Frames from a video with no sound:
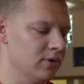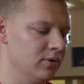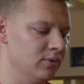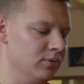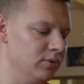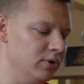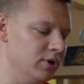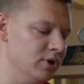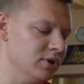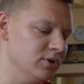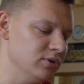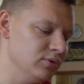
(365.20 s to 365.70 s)

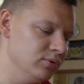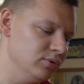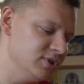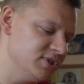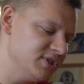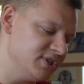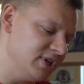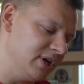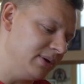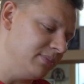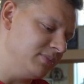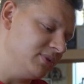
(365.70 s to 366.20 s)
I'm gonna do the
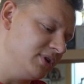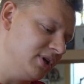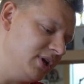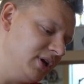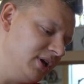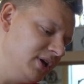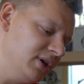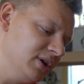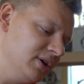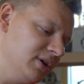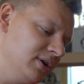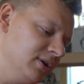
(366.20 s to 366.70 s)
same
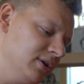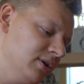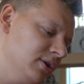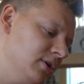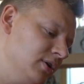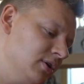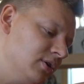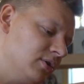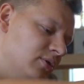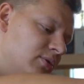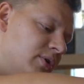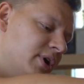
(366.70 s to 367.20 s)
thing
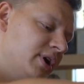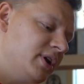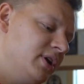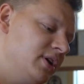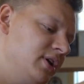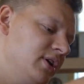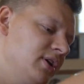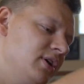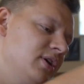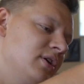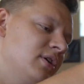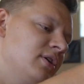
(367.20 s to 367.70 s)
right
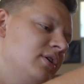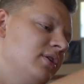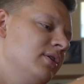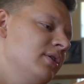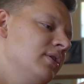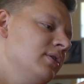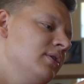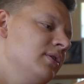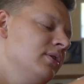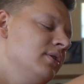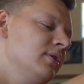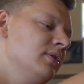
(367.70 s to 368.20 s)

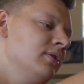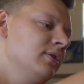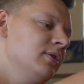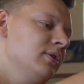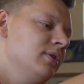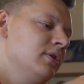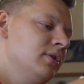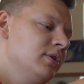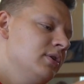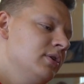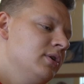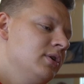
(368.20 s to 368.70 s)
here.
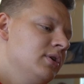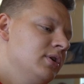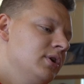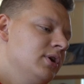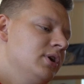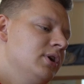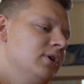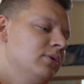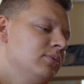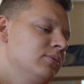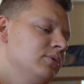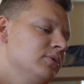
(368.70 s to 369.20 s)

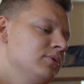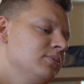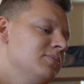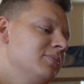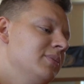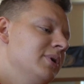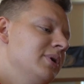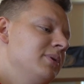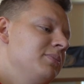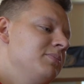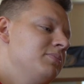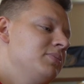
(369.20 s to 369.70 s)
I want
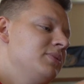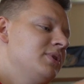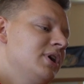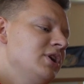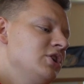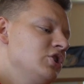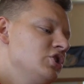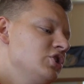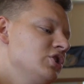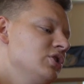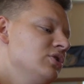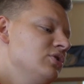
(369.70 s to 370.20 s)
my
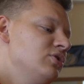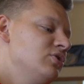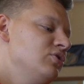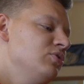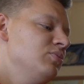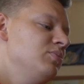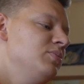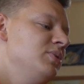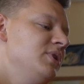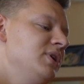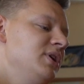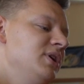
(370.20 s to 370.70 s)
tension to
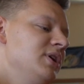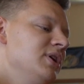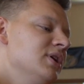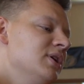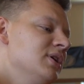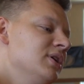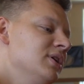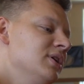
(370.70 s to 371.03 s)
be